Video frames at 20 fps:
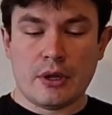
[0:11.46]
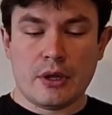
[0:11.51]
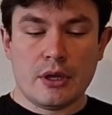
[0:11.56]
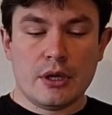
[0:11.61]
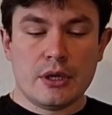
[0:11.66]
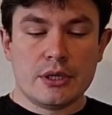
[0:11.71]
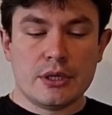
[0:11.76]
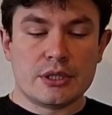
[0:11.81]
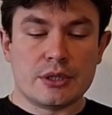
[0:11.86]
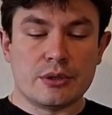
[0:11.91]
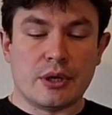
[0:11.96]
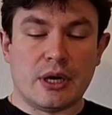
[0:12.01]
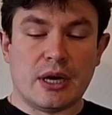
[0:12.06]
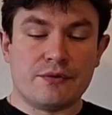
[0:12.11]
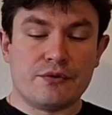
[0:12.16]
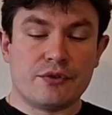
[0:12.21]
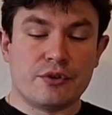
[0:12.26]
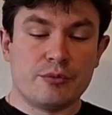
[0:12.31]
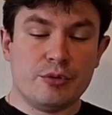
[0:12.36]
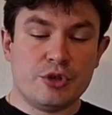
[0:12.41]
So
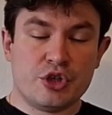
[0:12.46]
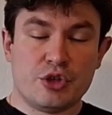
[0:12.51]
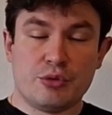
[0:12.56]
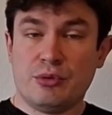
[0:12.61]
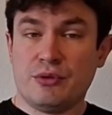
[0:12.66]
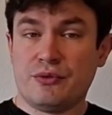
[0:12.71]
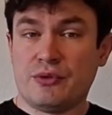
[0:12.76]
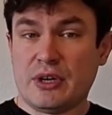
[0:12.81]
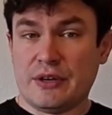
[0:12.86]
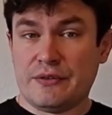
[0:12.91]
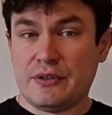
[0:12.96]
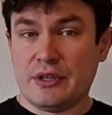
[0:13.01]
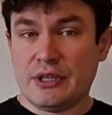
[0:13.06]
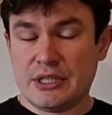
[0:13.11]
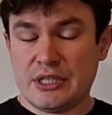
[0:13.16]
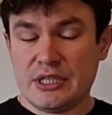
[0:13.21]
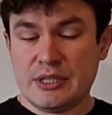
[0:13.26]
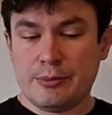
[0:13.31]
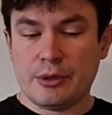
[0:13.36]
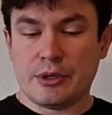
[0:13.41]
after bishop b5, the
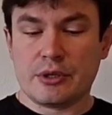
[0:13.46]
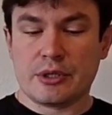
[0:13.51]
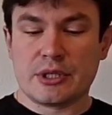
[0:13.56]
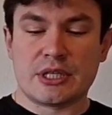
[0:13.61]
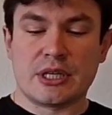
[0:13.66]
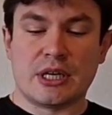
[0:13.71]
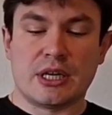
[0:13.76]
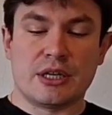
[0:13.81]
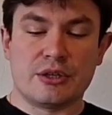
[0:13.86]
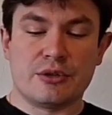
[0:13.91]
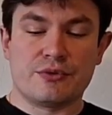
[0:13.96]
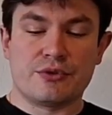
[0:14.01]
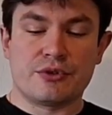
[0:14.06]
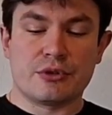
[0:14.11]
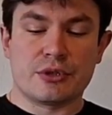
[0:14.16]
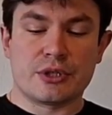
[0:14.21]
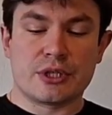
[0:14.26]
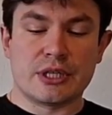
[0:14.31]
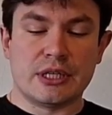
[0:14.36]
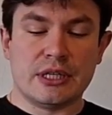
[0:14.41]
typical start of
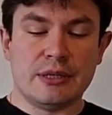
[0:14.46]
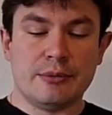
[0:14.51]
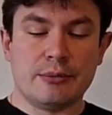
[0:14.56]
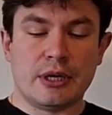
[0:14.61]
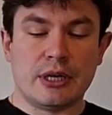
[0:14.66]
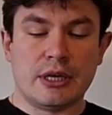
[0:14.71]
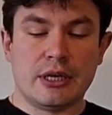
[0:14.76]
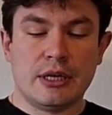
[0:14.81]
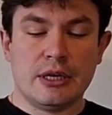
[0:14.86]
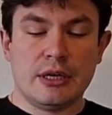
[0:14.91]
Rossolimo,